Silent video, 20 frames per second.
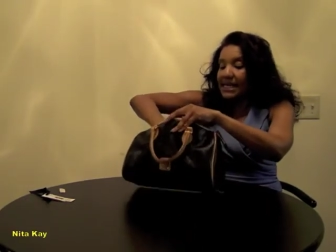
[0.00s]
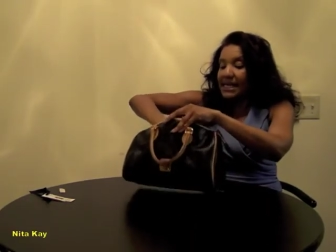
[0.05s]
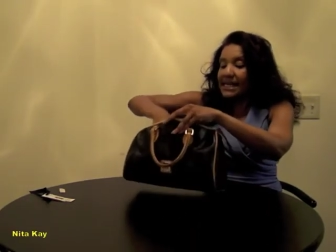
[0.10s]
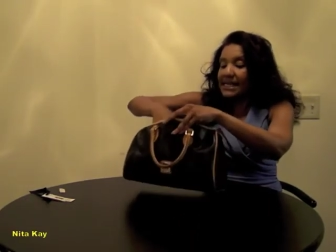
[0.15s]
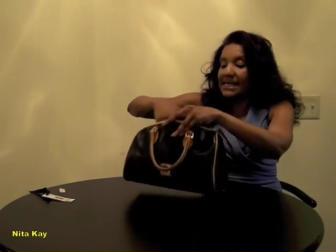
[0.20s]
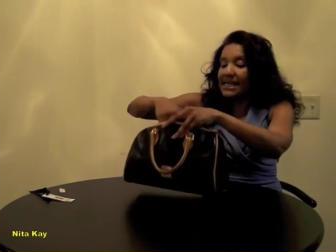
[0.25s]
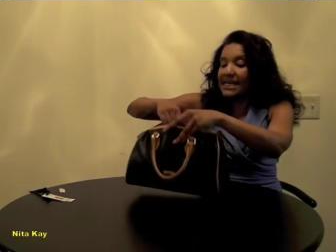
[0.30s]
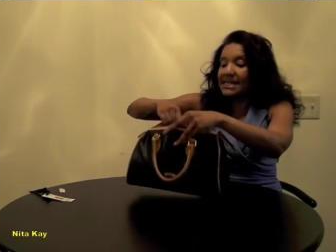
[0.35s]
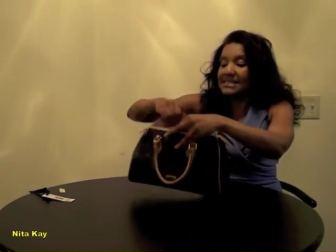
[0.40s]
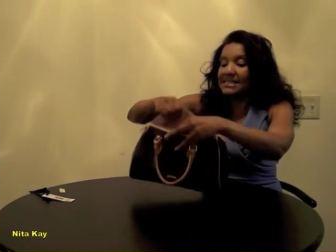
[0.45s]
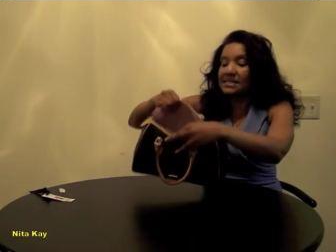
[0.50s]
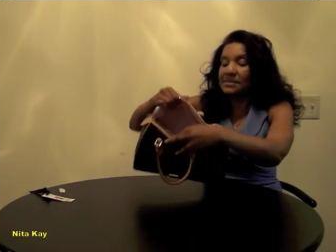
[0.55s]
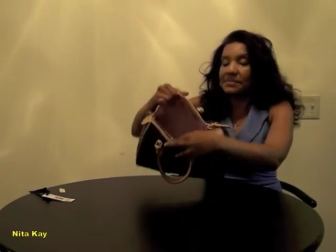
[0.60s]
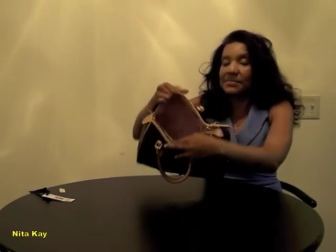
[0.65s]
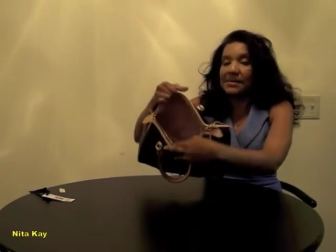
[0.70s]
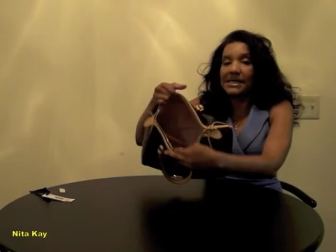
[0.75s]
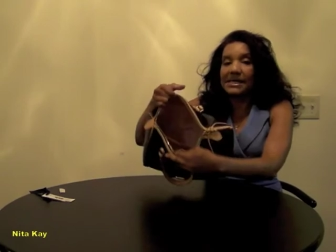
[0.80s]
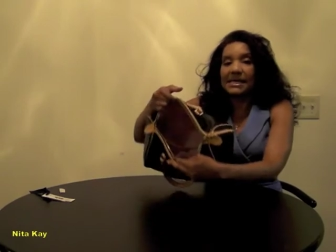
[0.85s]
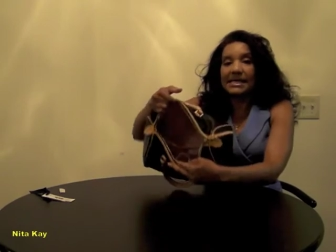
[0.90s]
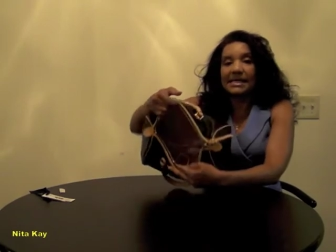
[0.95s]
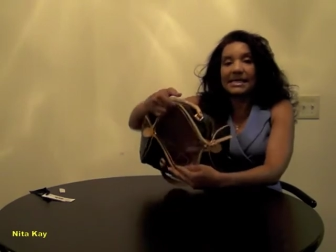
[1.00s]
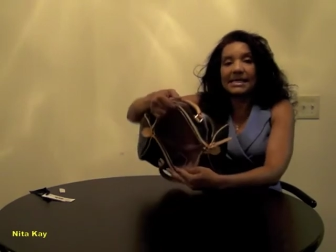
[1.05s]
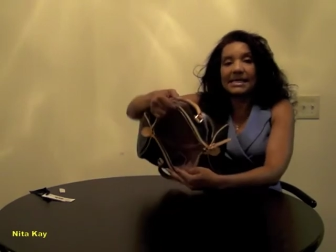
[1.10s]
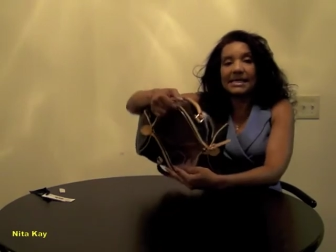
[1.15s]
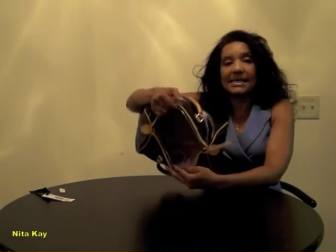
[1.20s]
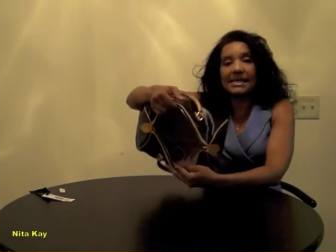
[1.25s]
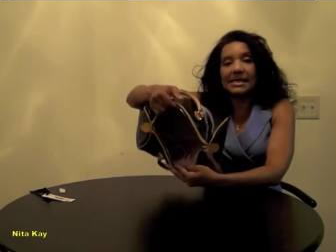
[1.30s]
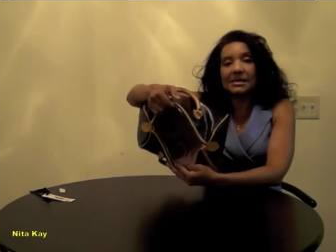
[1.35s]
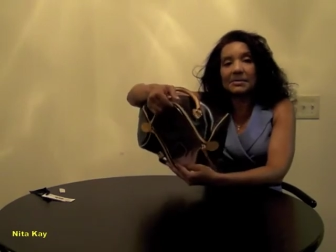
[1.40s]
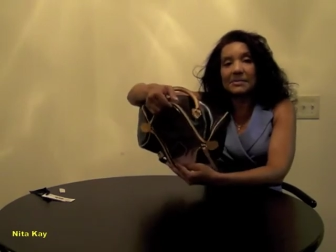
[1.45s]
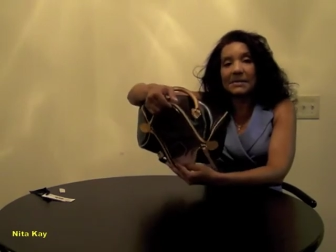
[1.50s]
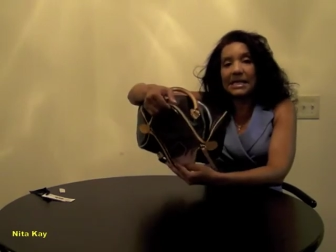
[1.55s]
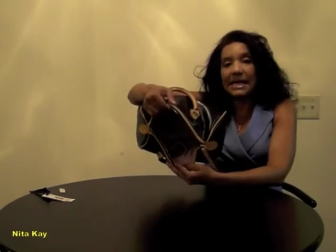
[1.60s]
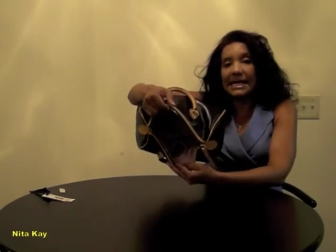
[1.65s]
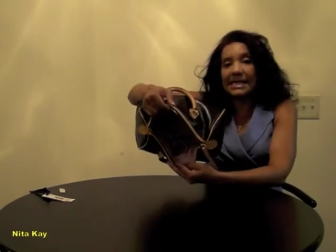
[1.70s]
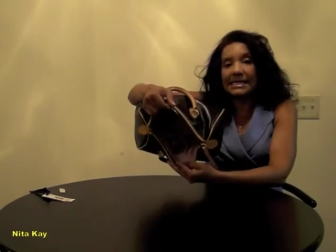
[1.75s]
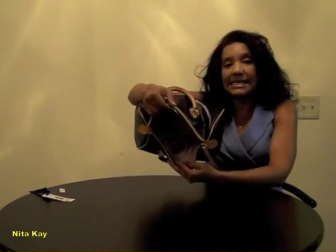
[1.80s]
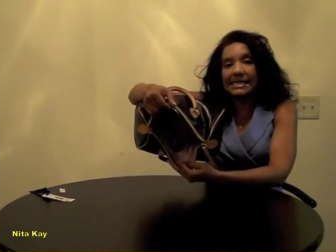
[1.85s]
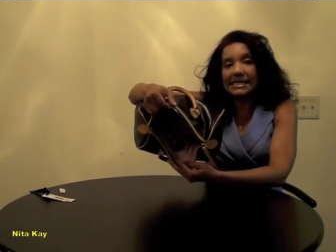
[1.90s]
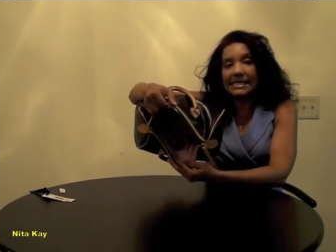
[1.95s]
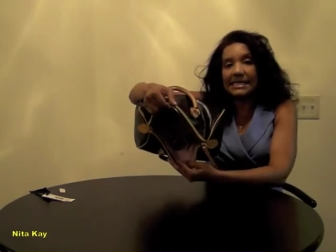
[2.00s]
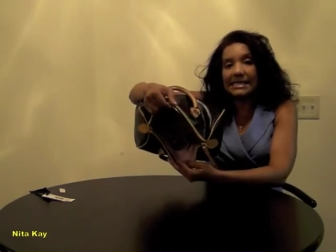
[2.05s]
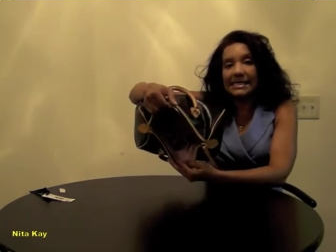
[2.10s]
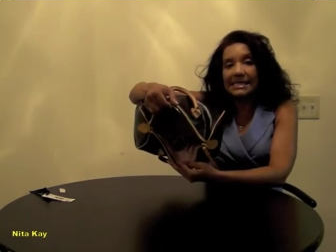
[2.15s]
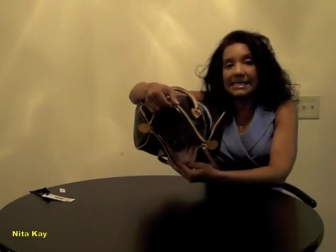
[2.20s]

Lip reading: It has the pink gingham lining.